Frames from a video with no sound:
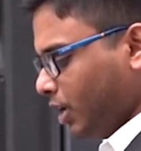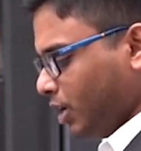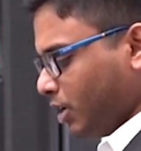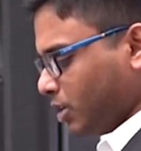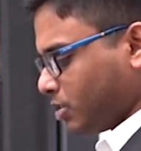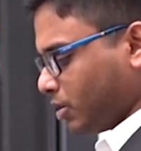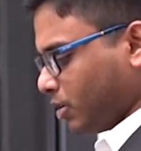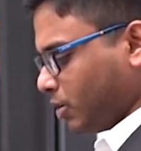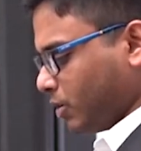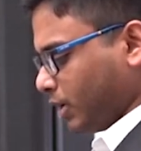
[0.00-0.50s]

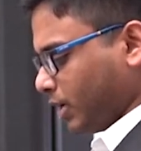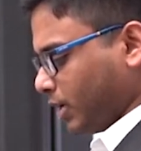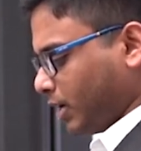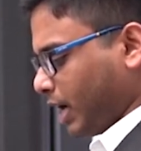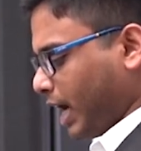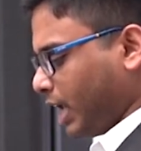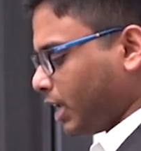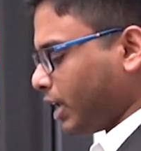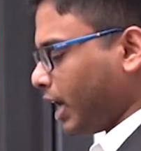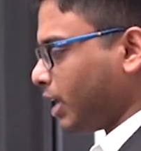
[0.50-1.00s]
So
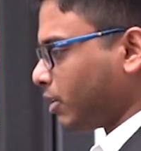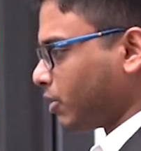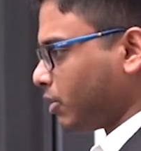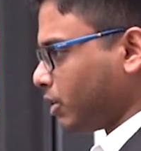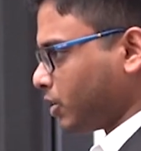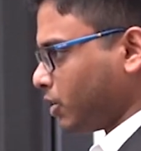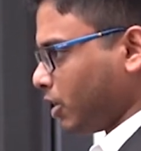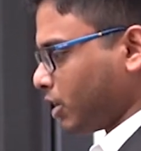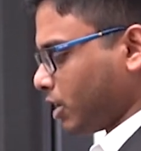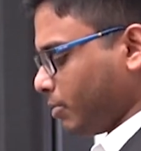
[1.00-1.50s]
I'm
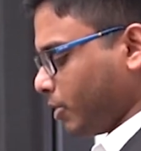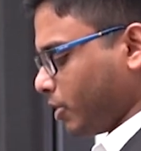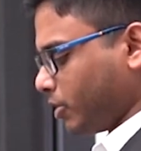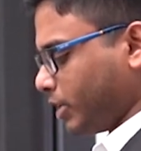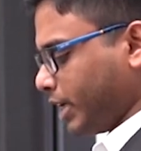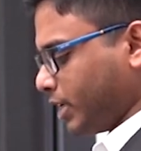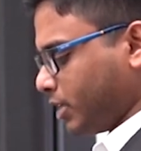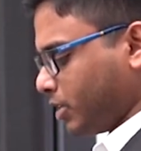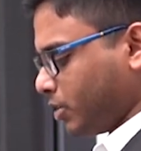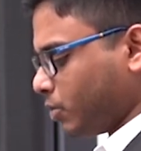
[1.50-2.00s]
going to talk about
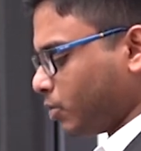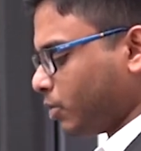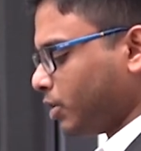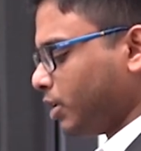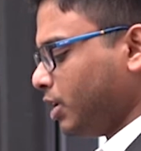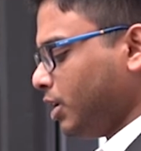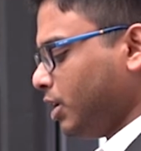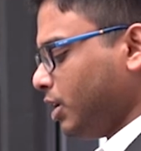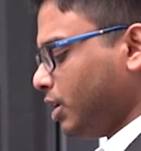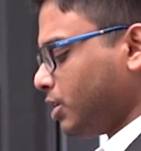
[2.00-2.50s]
that too.
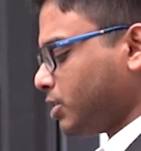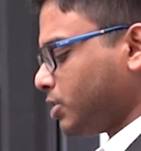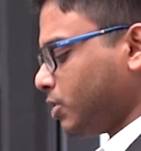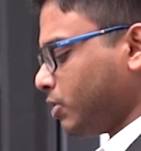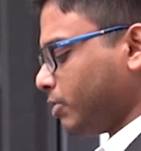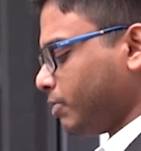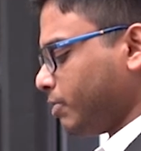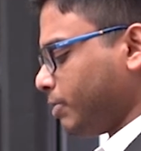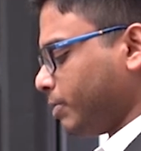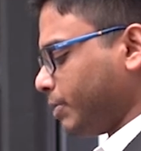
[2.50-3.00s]

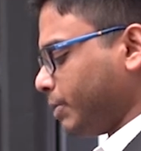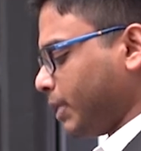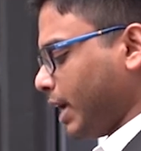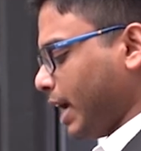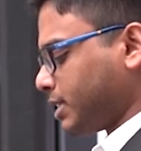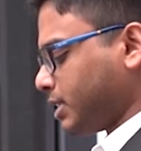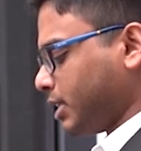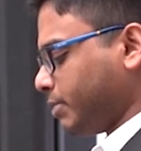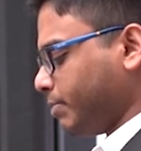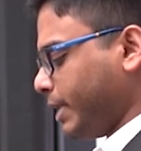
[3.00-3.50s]
So
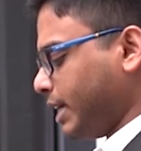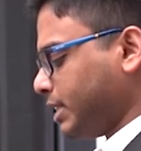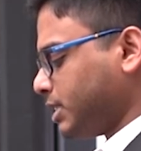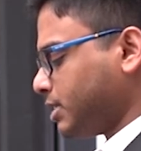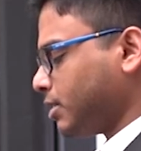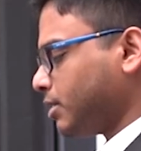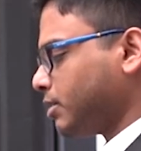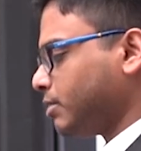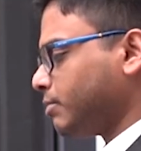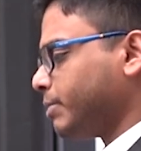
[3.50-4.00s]
as I
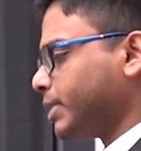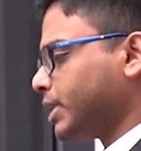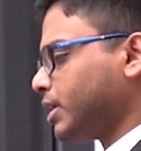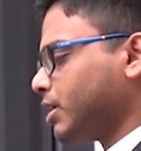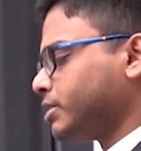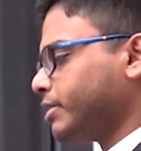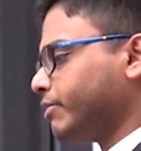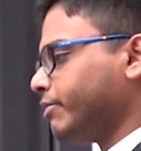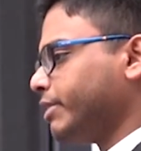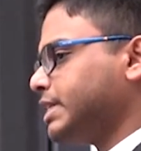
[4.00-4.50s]
mentioned,
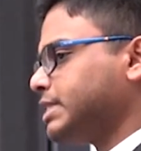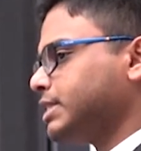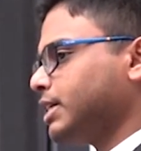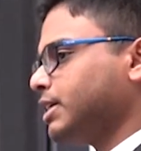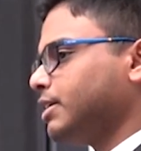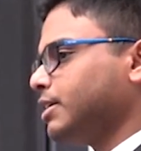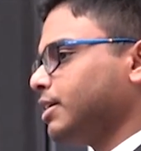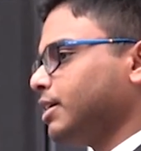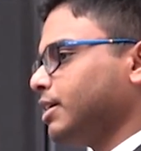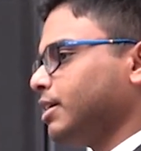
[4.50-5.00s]
because of
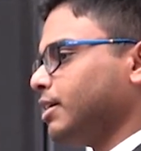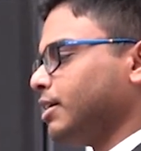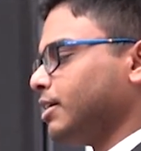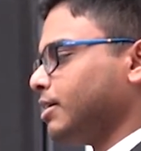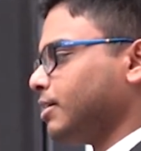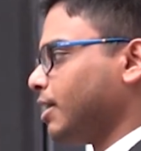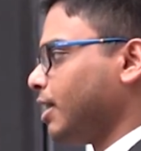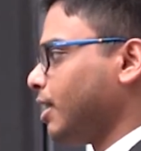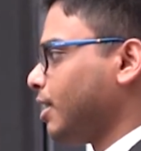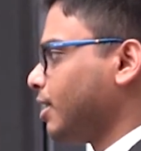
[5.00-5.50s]
recent
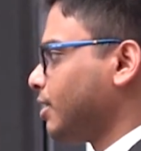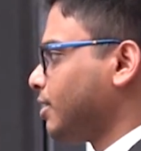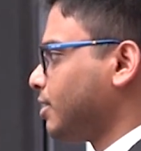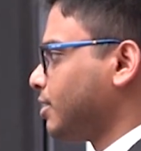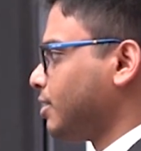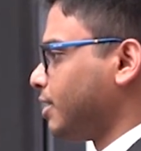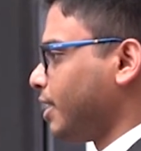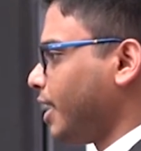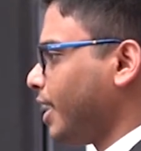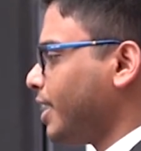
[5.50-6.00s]

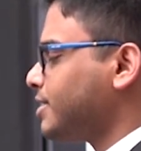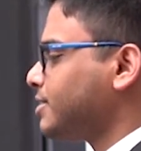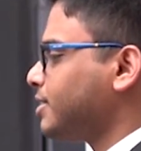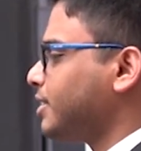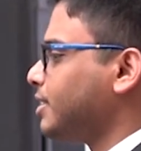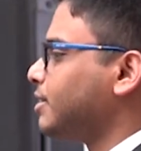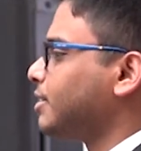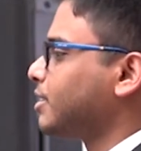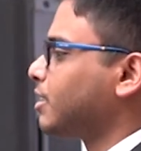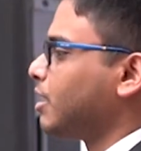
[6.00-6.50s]
rise
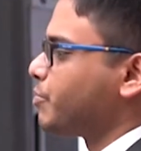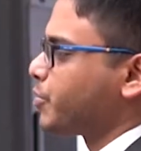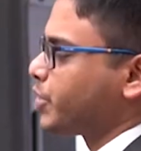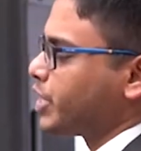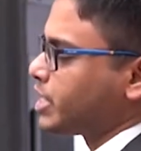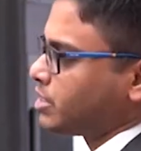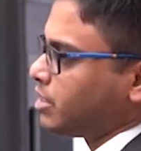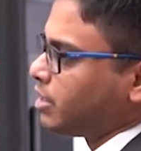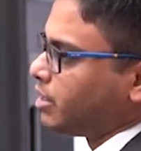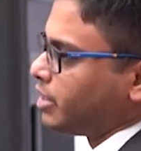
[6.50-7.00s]
in
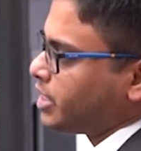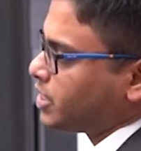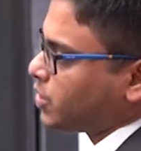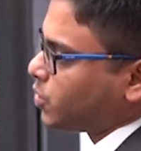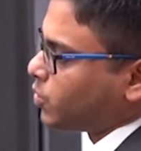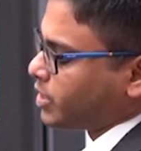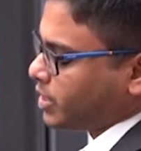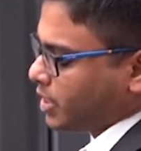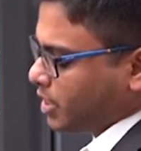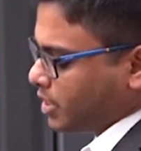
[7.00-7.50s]
computational
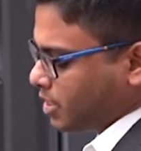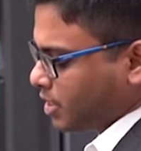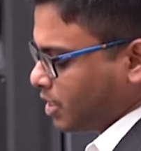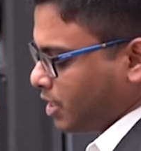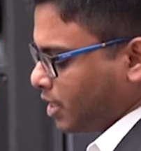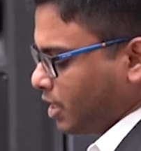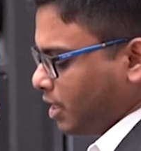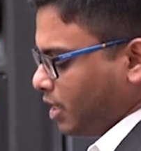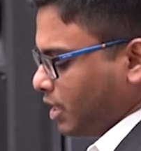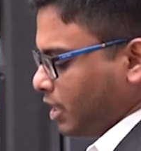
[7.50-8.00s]
resources,
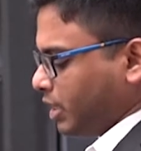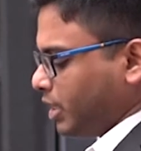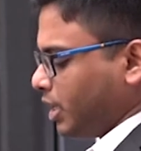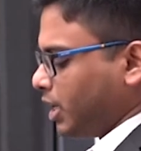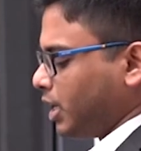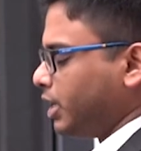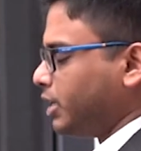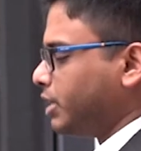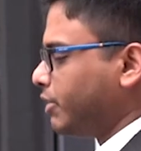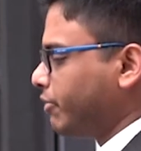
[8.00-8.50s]
there
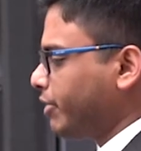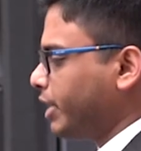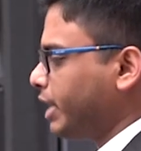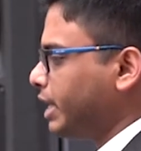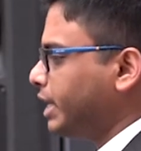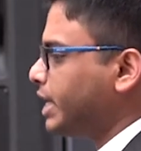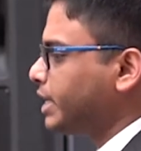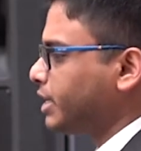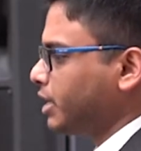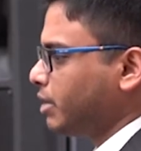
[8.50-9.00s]
are
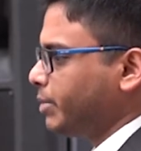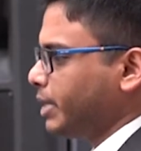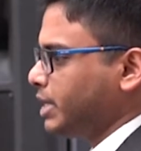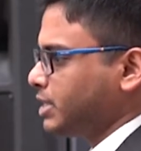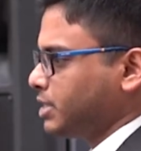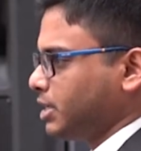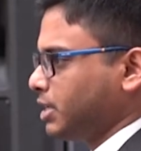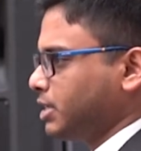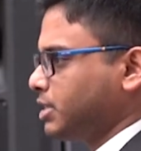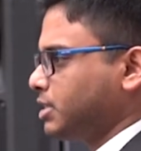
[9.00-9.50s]
different
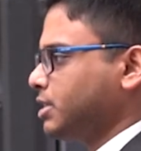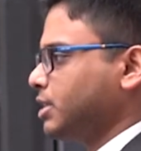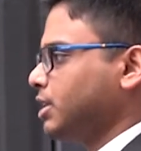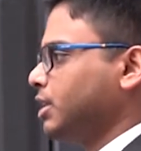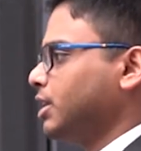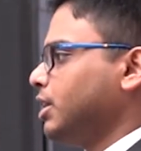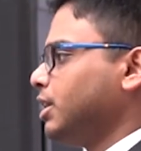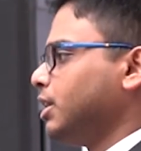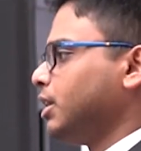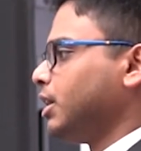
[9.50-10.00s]
databases
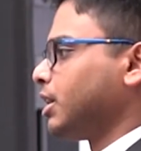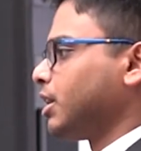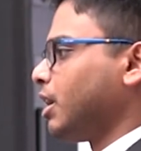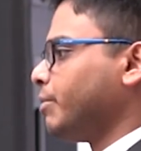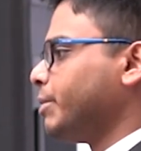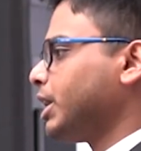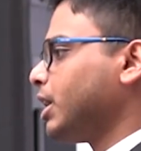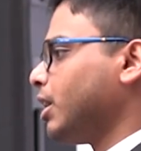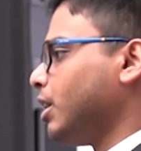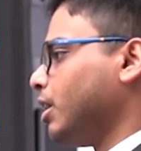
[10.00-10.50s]

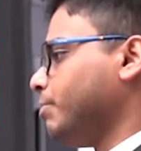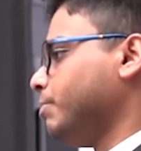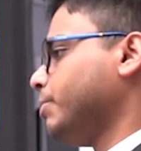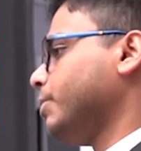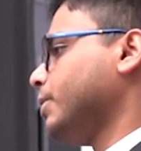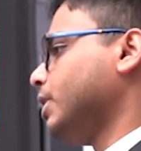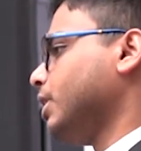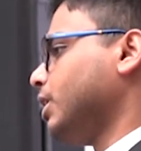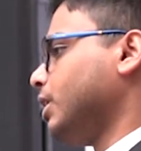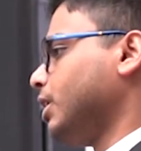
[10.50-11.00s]
coming
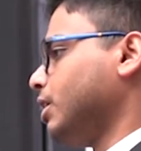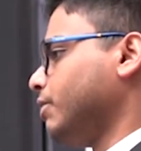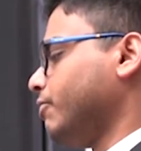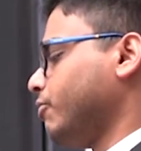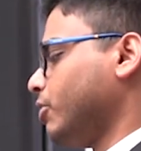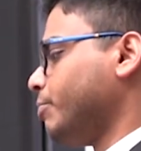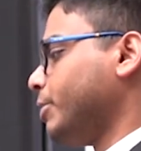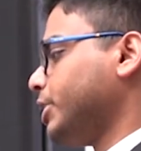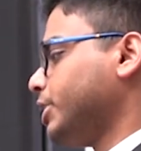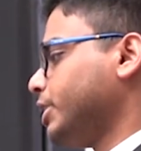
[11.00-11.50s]
up
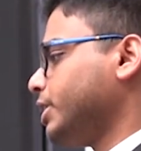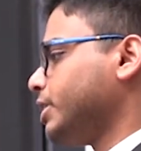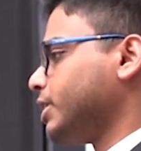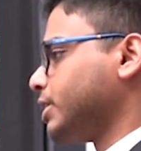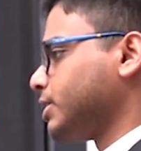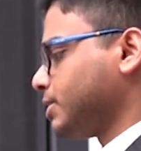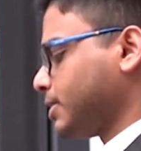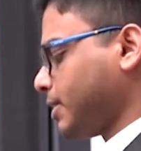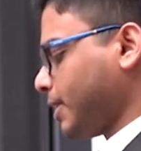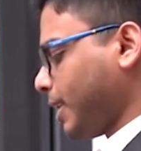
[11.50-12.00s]
for
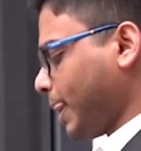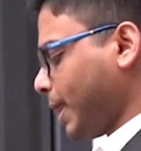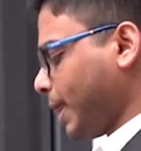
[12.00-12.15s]
materials.